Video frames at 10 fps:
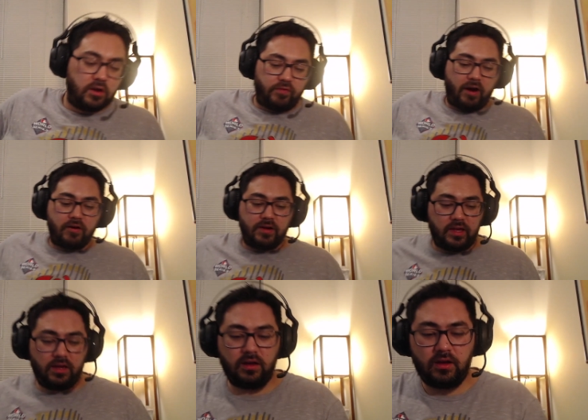
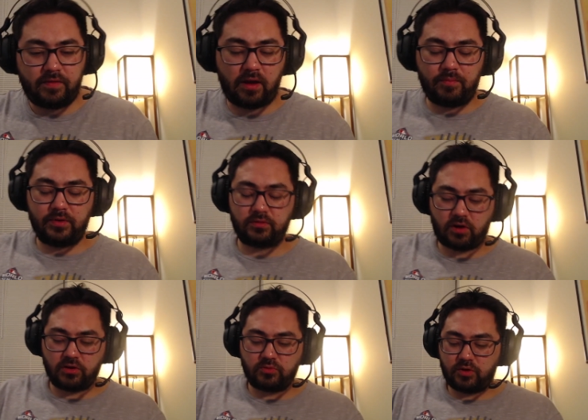rarity of how much a
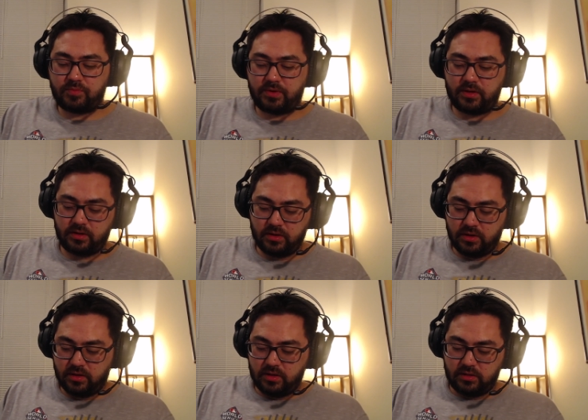card's worth, but
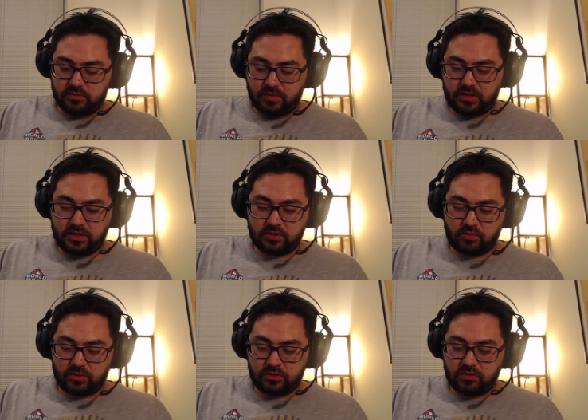it's much easier
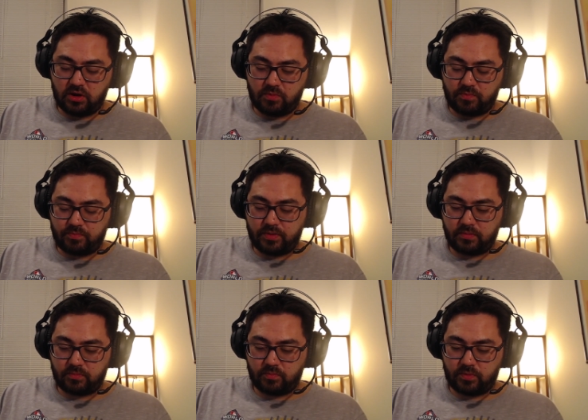once you know,
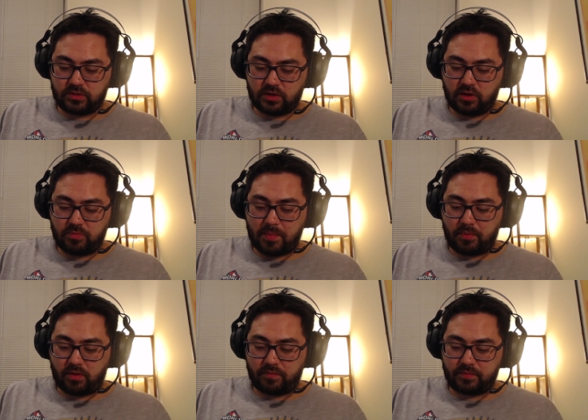once other
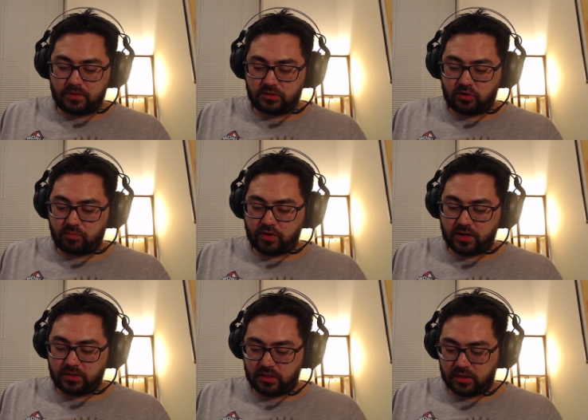people have started
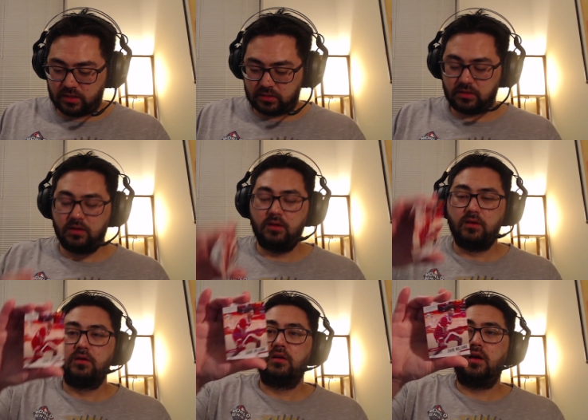pricing things.
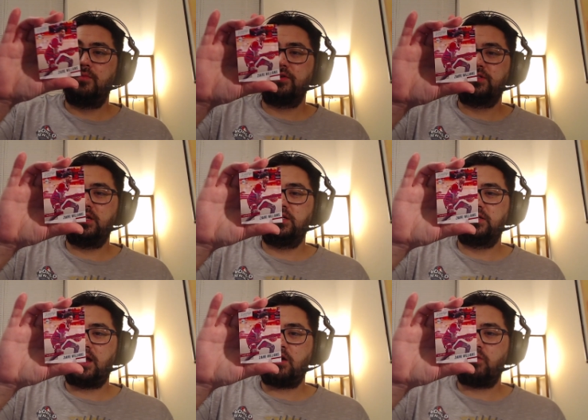Prestige
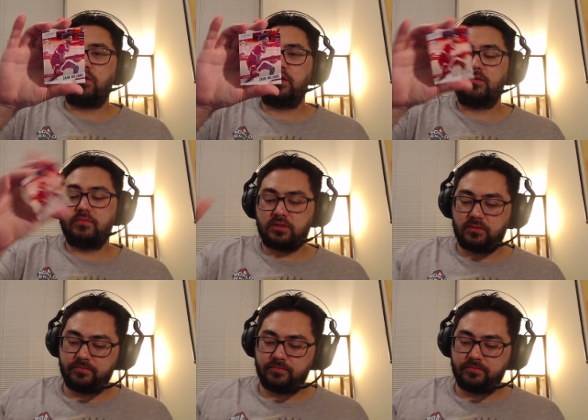Ziaire Williams.